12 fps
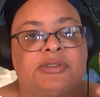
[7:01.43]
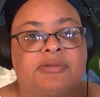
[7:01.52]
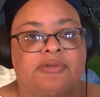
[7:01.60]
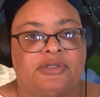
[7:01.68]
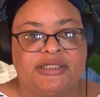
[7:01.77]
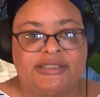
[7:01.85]

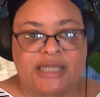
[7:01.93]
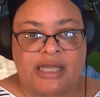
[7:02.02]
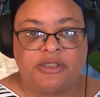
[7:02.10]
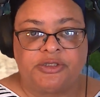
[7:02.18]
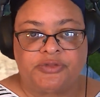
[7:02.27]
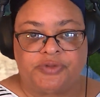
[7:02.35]
this
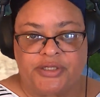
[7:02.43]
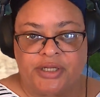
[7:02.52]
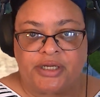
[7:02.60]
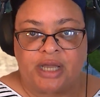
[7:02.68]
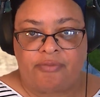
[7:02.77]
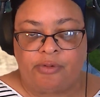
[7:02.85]
country, the
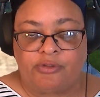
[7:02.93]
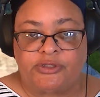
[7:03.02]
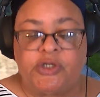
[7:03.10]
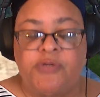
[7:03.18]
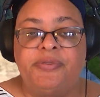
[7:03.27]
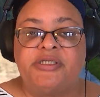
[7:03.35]
government was
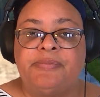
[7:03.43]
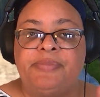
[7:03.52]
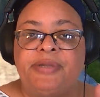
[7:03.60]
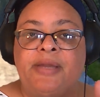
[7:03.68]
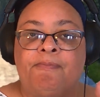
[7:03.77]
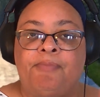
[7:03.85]
too busy
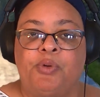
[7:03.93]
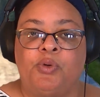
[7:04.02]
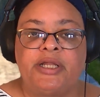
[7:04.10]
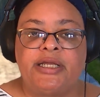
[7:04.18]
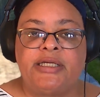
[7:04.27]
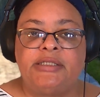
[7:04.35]
being
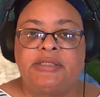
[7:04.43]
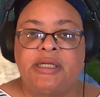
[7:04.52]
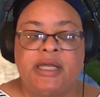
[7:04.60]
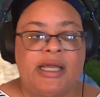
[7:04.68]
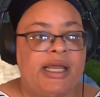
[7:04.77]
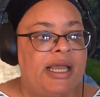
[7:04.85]
bullies
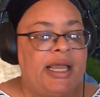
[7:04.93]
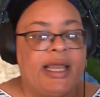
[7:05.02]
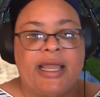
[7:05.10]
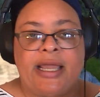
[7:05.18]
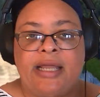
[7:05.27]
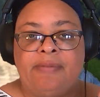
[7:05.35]

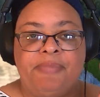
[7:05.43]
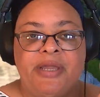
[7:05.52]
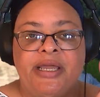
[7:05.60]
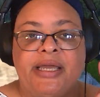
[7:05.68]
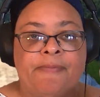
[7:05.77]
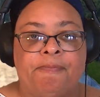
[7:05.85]
and
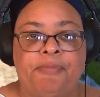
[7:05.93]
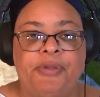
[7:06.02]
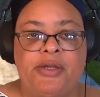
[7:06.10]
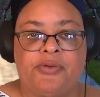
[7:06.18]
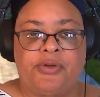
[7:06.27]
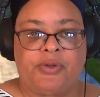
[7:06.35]
being
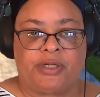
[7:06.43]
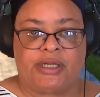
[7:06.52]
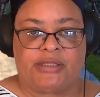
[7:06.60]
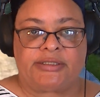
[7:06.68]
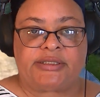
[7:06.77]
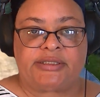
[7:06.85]

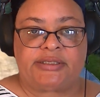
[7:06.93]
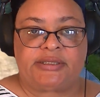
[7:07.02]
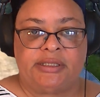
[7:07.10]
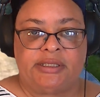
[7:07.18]
imperialists.